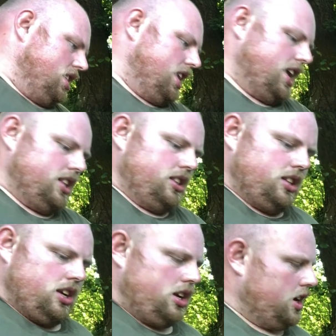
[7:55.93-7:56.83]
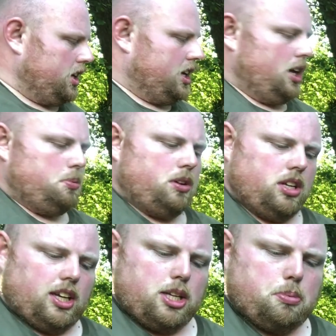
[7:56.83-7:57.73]
And I keep a
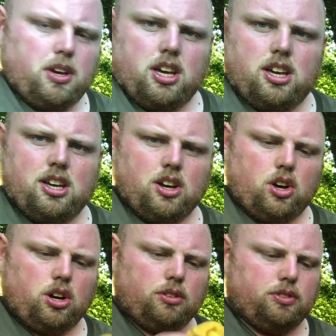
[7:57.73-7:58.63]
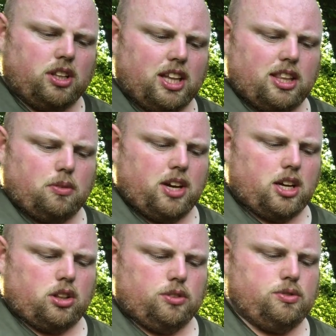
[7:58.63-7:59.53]
nice pair of leatherwork
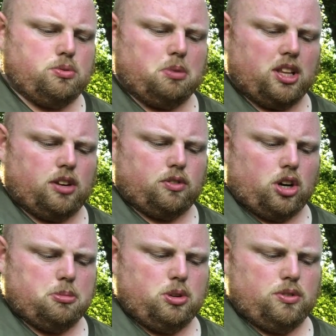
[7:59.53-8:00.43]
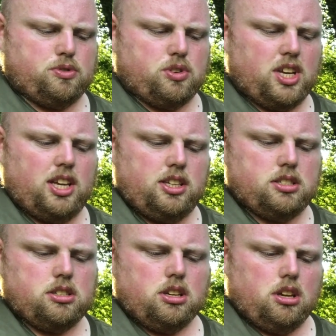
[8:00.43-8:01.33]
gloves, whether to move trees,
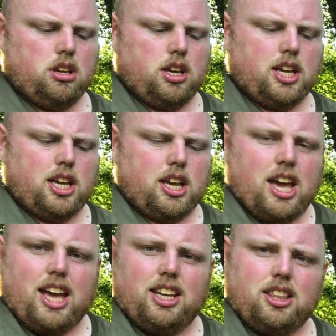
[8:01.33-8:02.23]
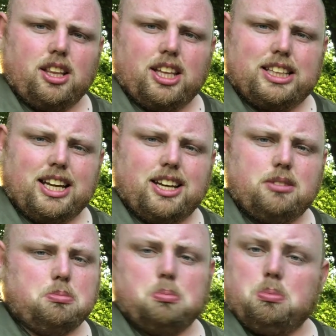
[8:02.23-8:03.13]
anything like that,
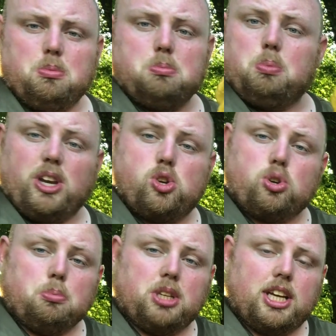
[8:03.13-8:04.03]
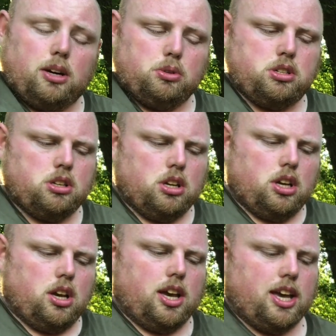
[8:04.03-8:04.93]
winch somebody out.
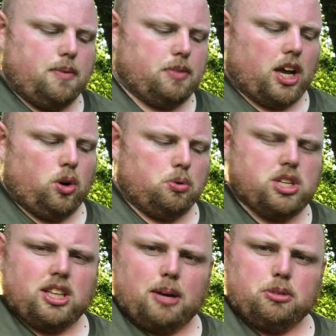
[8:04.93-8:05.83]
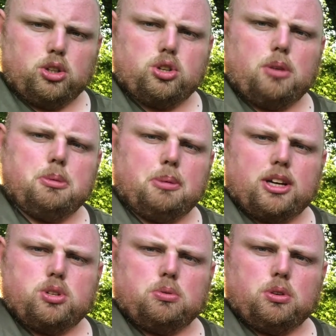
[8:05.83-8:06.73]
I always keep them on the top of my bag
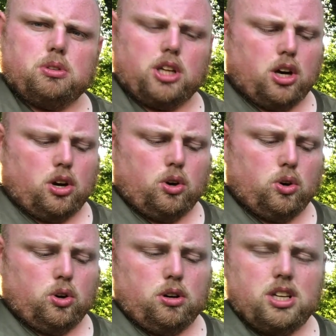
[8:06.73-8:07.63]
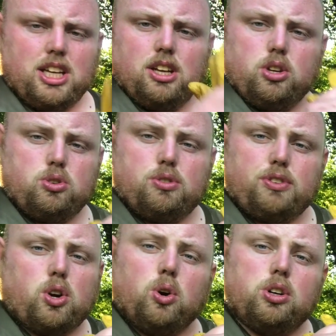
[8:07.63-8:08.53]
so I know where they are, or just for
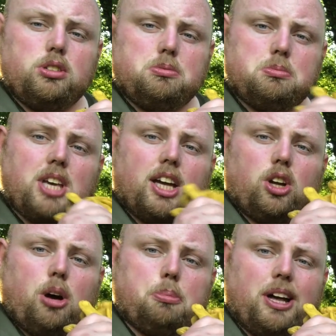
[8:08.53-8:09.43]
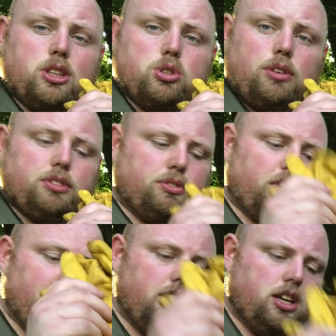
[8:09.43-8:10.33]
cooking, getting hot pans off the
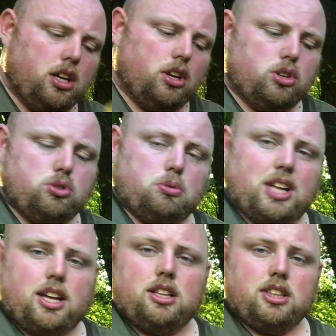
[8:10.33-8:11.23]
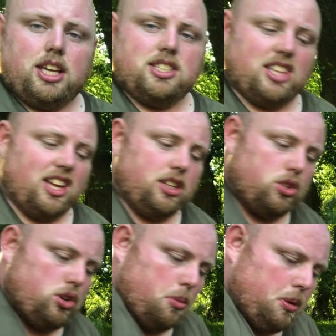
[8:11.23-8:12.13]
fire, so that they stay in the
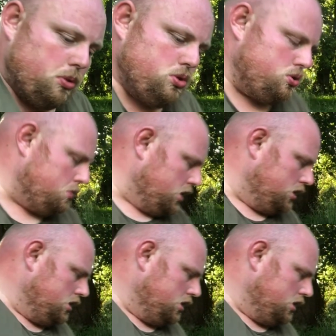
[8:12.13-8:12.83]
top pouch as well.